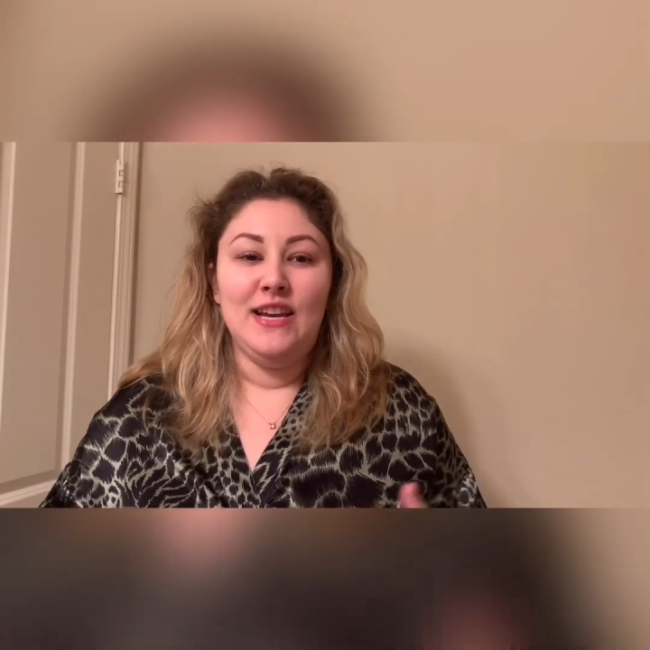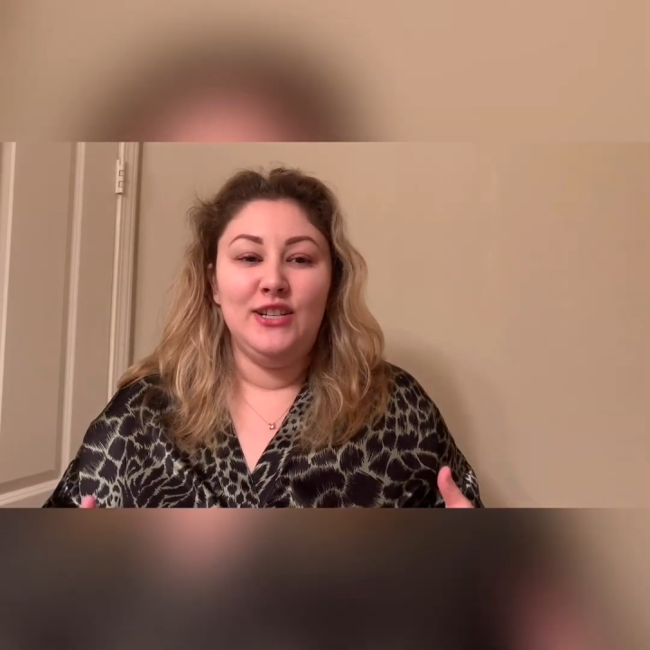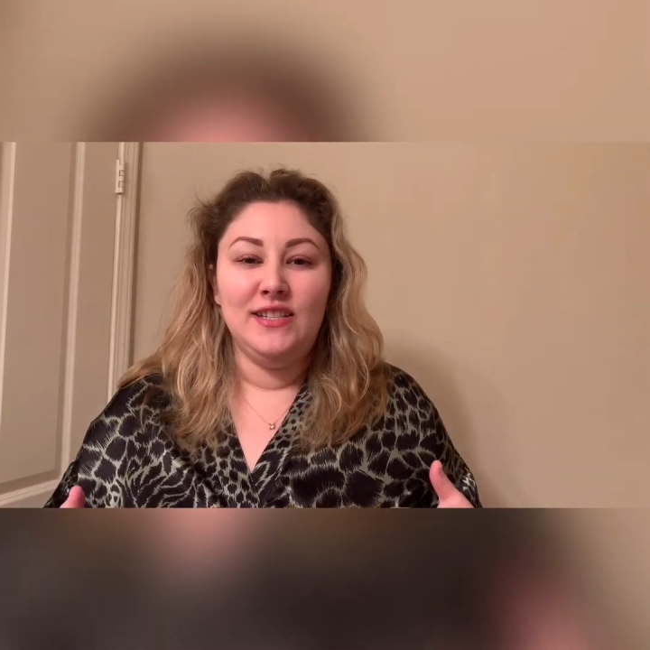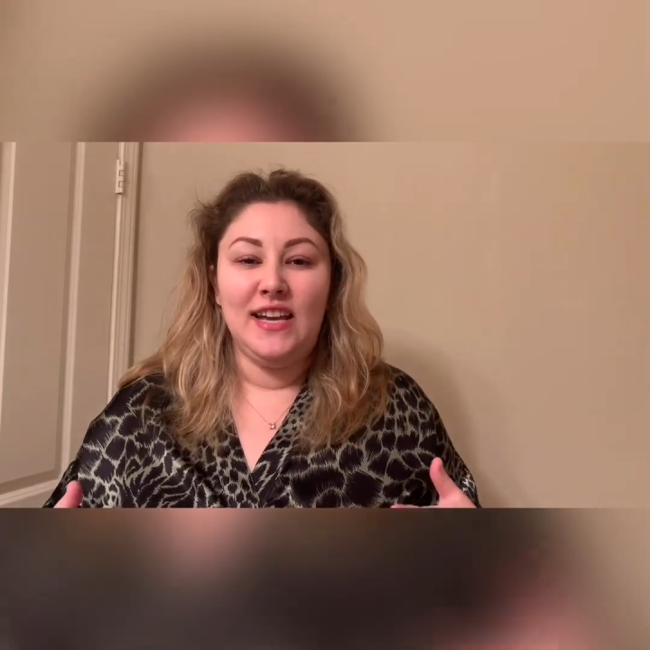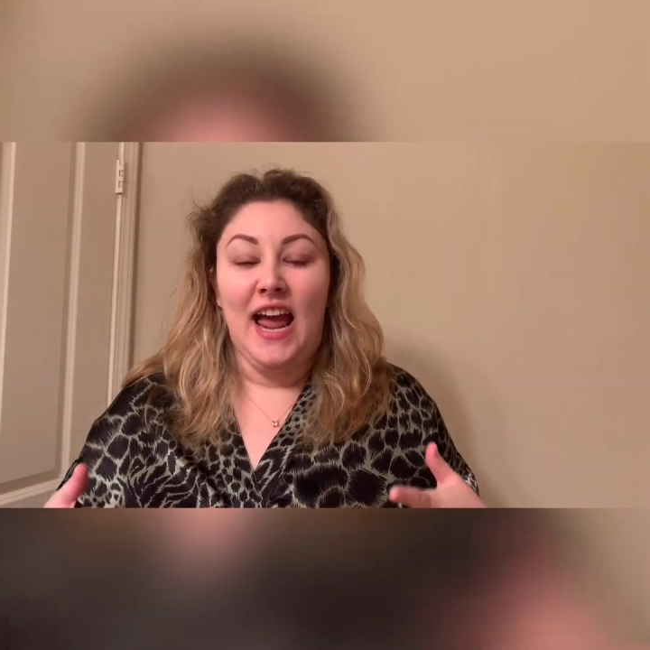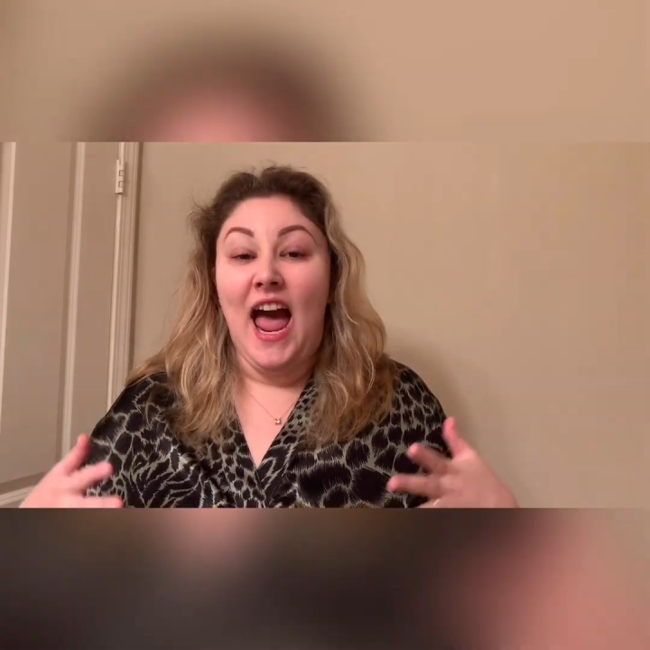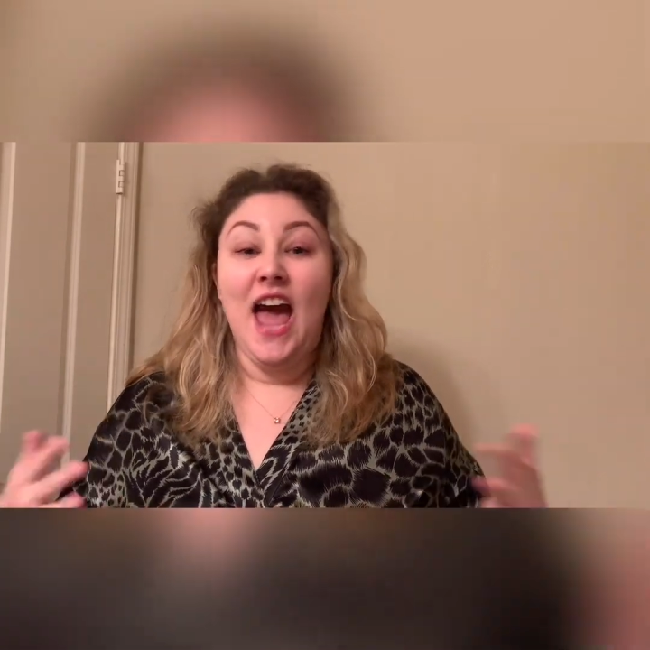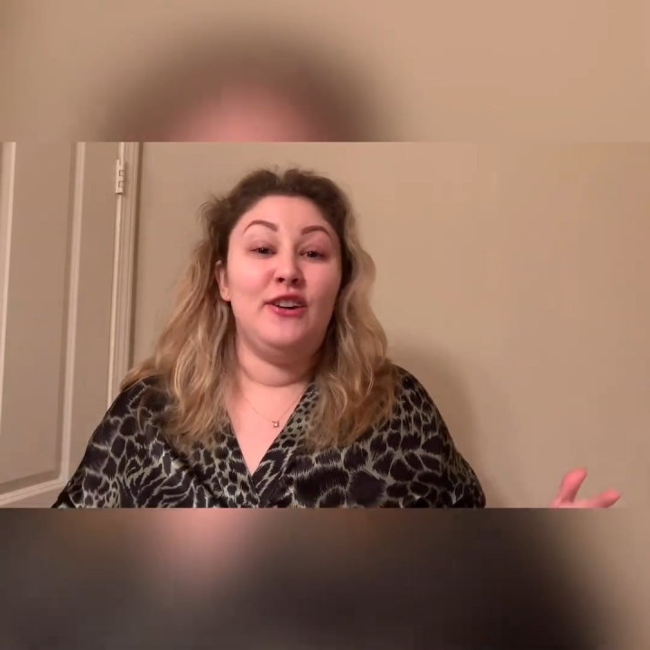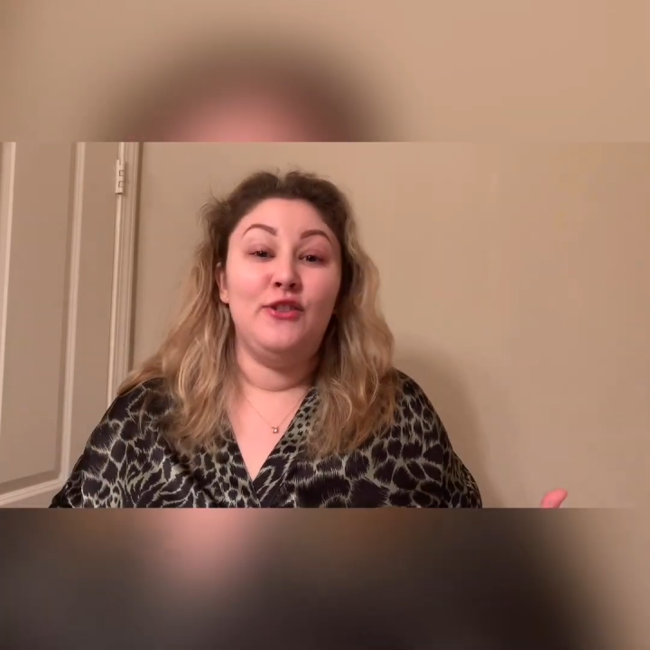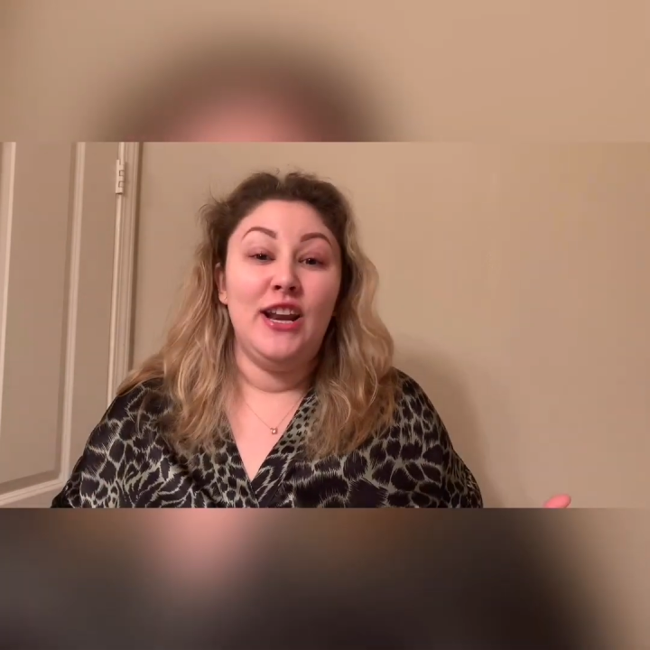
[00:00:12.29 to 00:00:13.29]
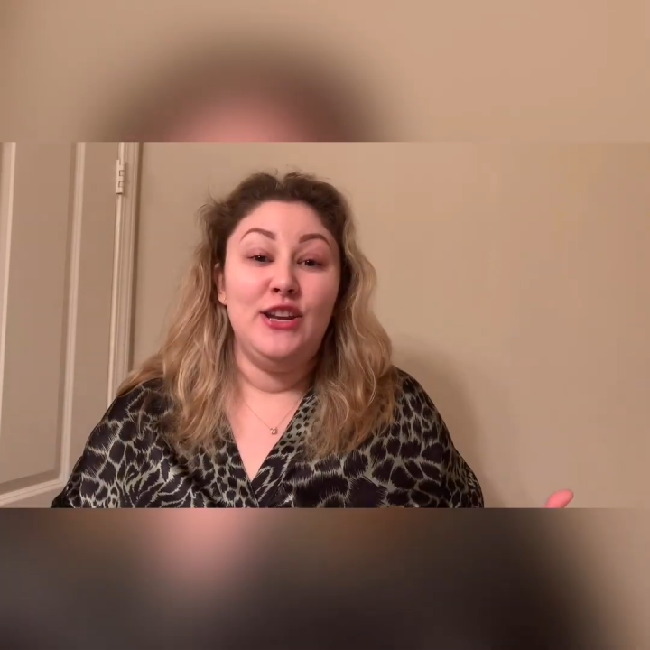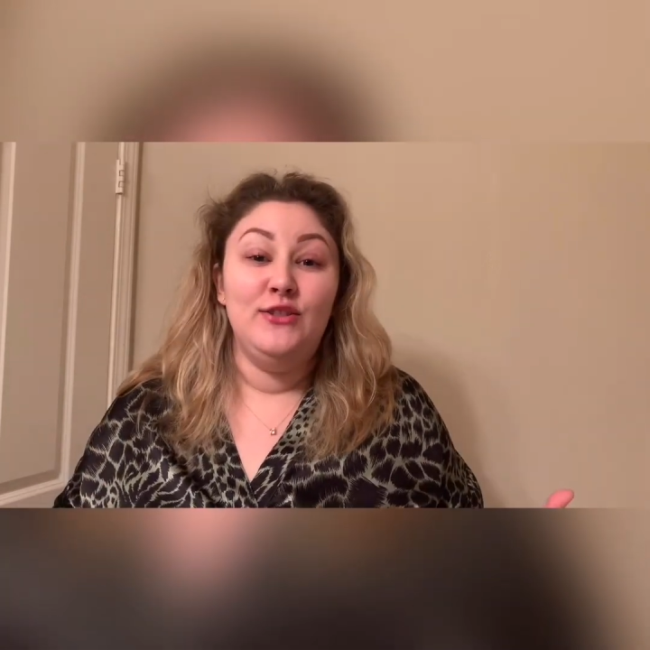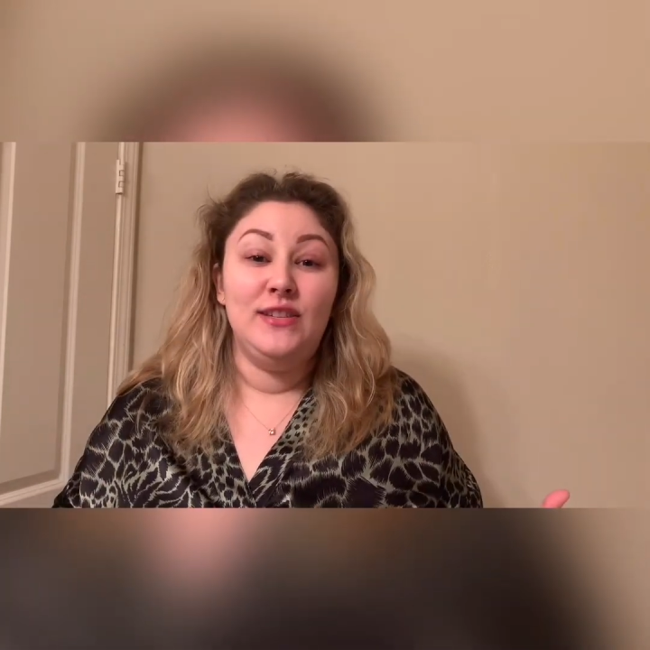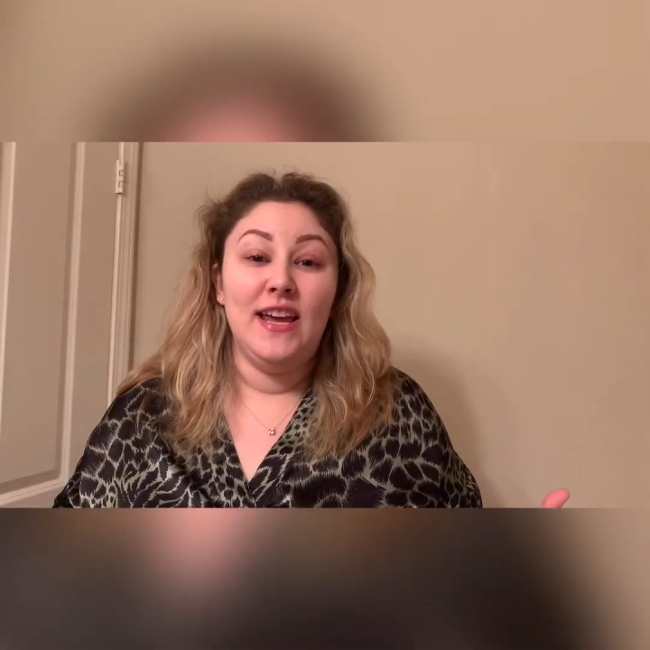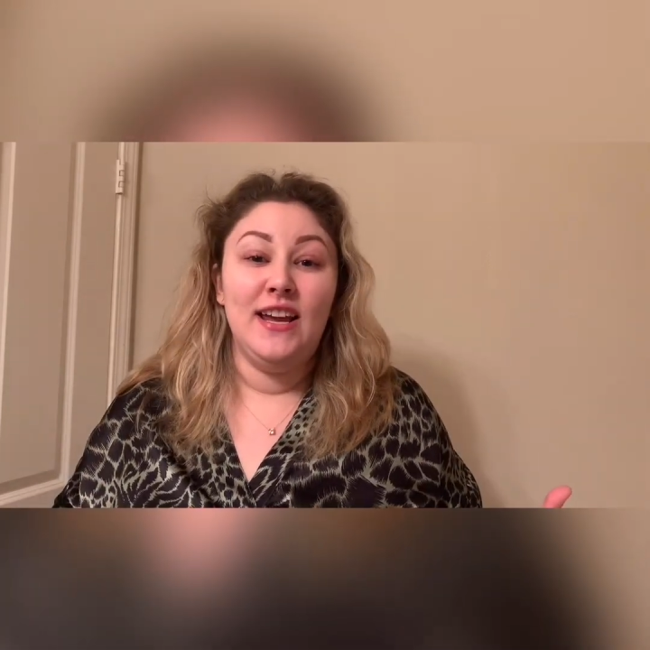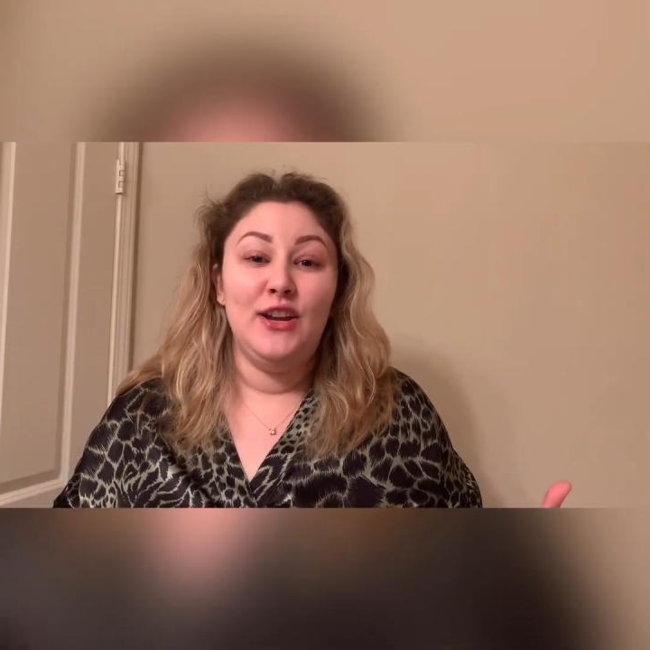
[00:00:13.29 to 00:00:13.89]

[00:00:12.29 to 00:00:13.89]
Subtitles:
she's like, I don't know how to use it.